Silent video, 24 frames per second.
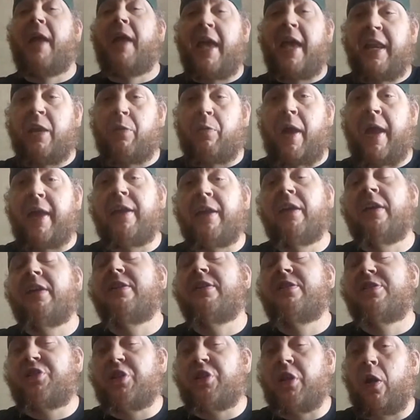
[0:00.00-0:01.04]
Anyway,
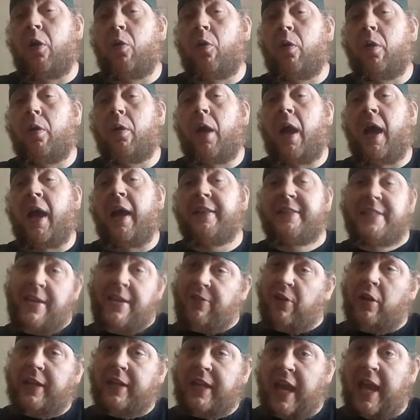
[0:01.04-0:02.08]
so
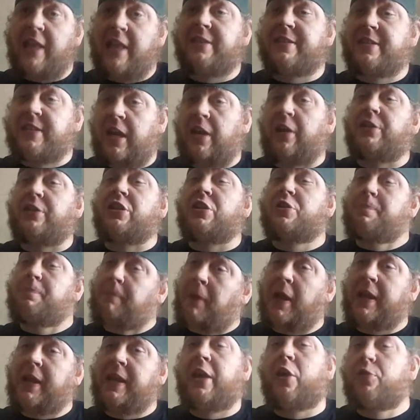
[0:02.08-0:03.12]
David Arquette character's
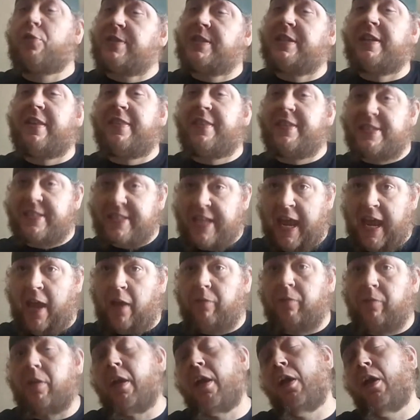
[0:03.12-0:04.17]
Buddy goes into this
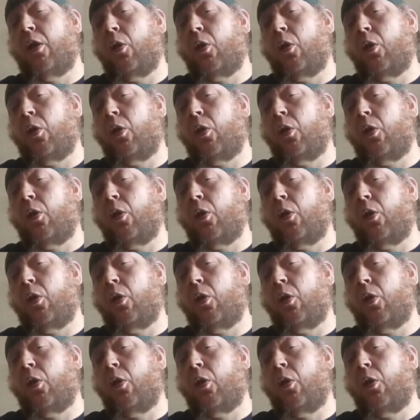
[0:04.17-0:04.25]
town.